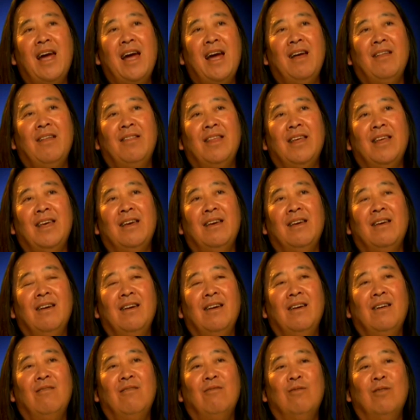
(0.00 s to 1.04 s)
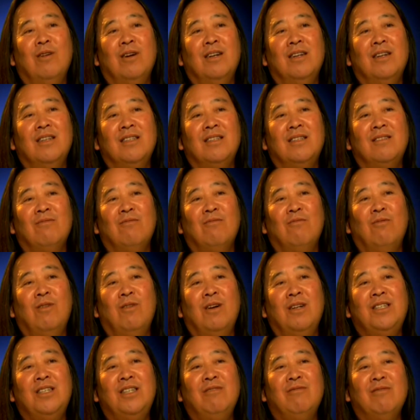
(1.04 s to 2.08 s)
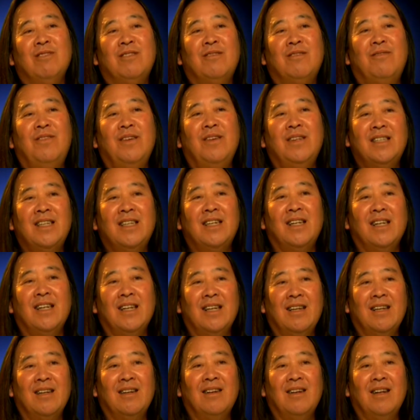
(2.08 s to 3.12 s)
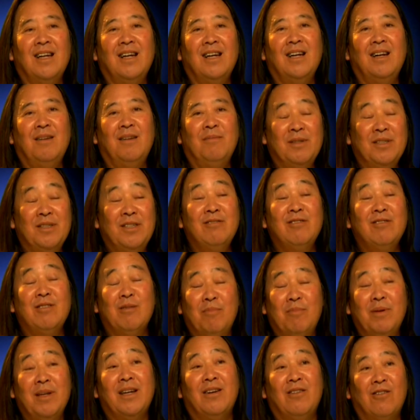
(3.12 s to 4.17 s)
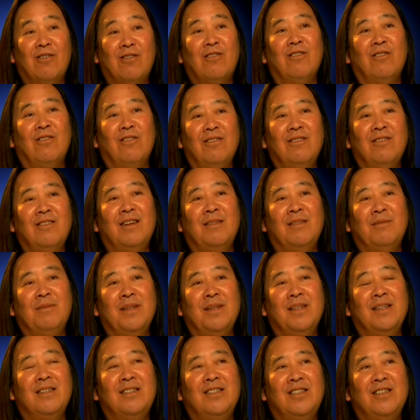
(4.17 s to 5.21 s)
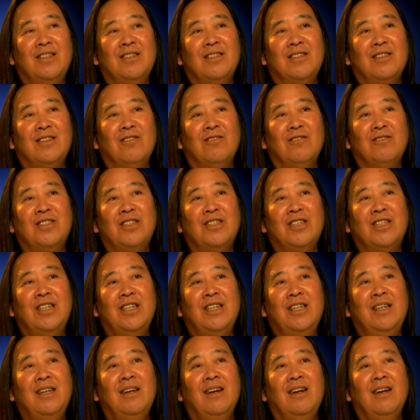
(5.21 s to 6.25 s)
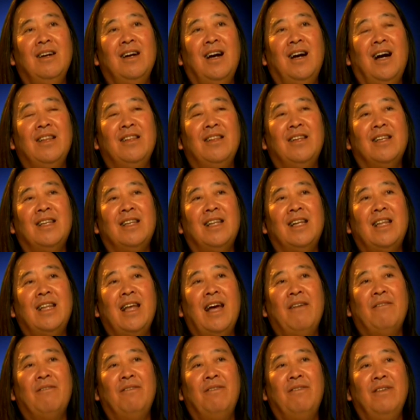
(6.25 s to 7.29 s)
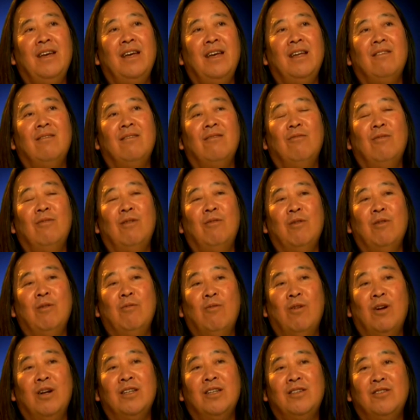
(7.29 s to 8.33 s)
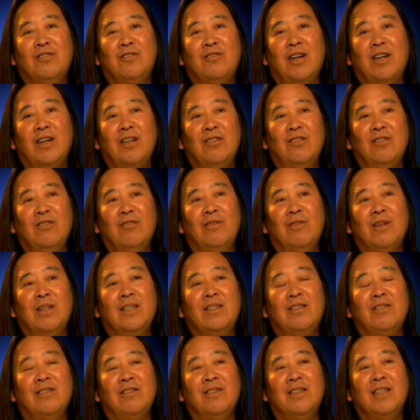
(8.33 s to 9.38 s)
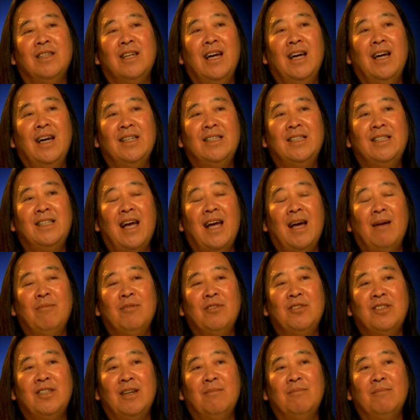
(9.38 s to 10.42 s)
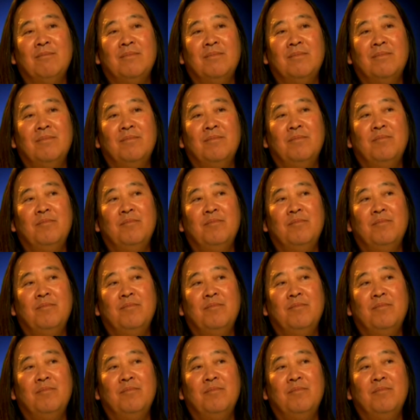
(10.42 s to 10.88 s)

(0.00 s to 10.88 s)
Kathy was one, she was physically. I mean, she was a big girl. I mean, she, so she. I thought that that fit what we wanted to try to do and to establish some